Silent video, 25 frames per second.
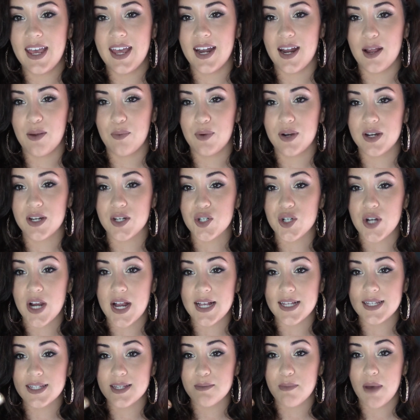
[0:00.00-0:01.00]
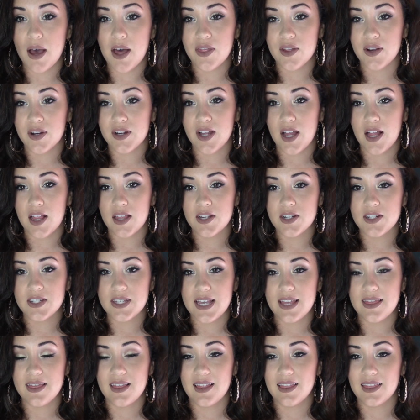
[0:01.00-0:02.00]
and I want to try some other colors
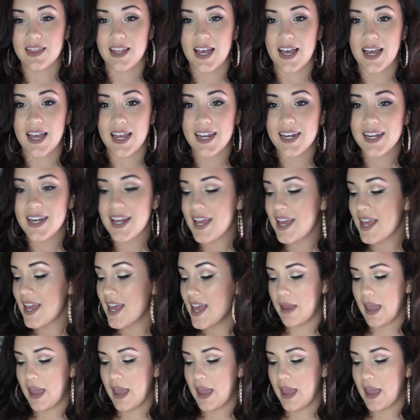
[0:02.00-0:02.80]
in the line.